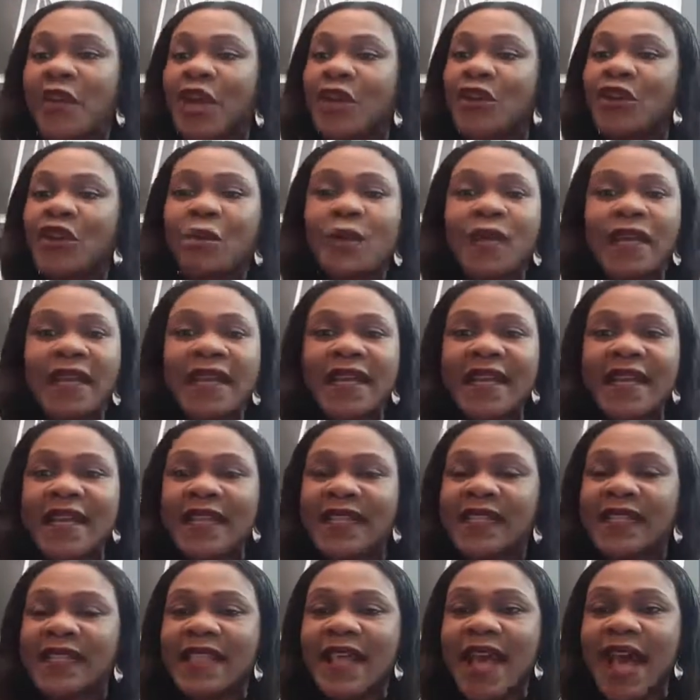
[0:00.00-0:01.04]
Nobody
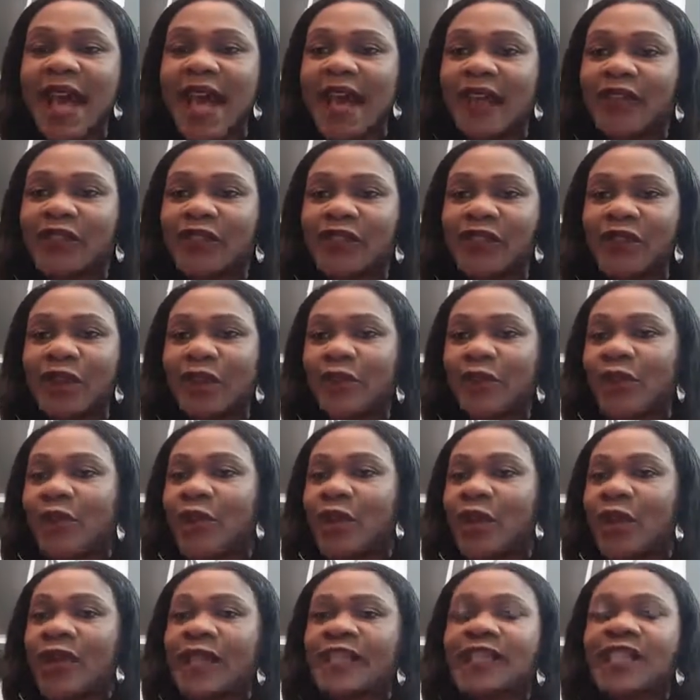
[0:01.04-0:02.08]
is there to
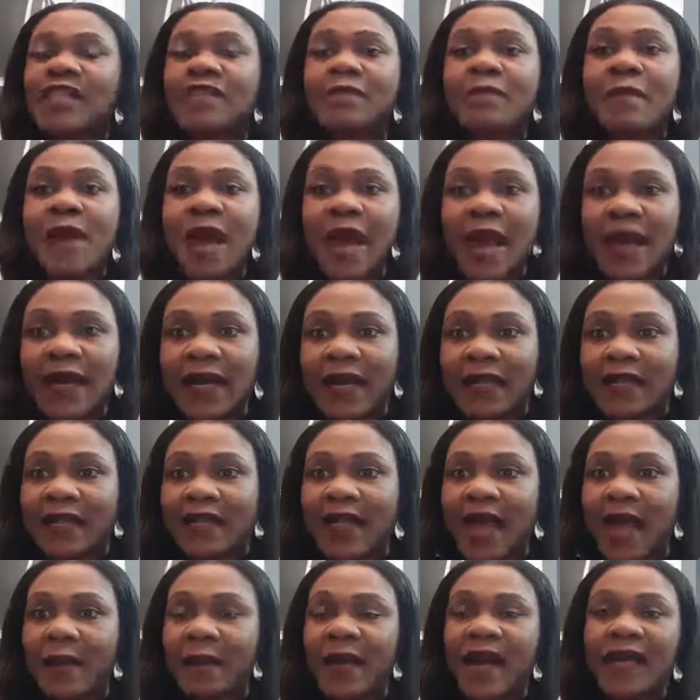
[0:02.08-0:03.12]
smile at
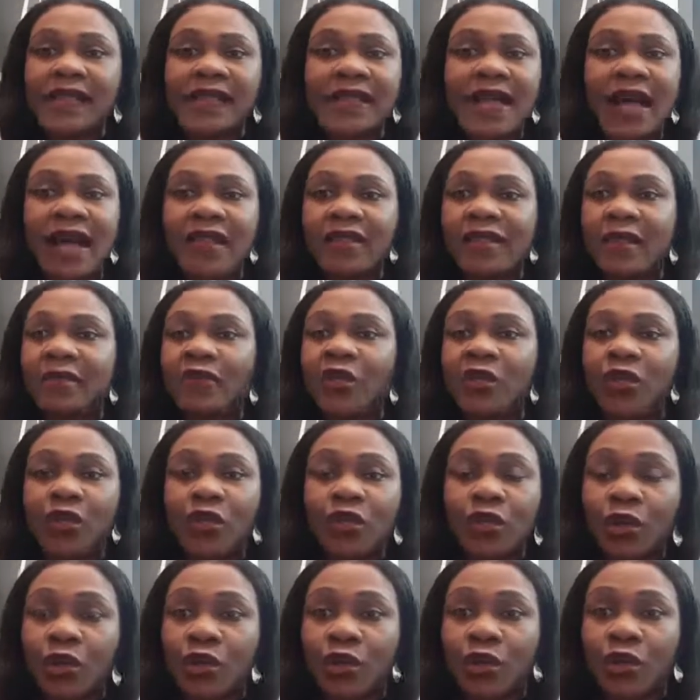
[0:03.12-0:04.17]
them and tell them you
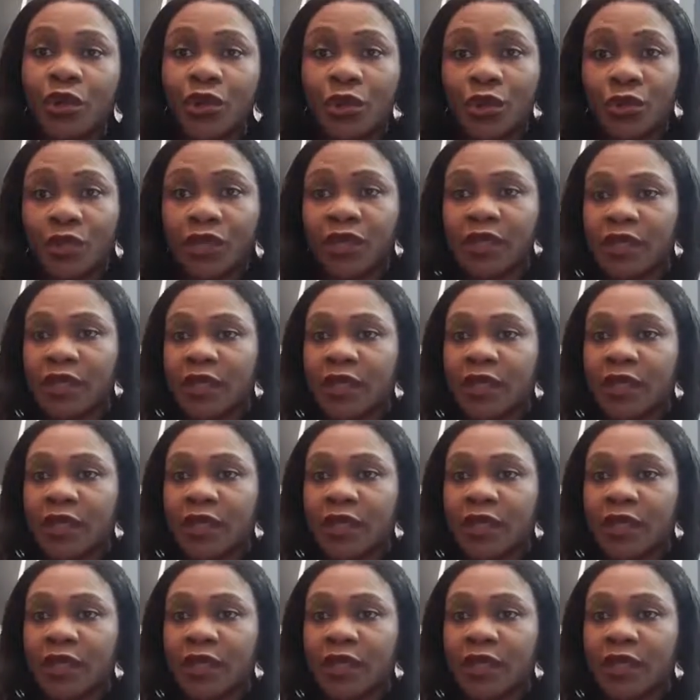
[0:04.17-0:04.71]
look good.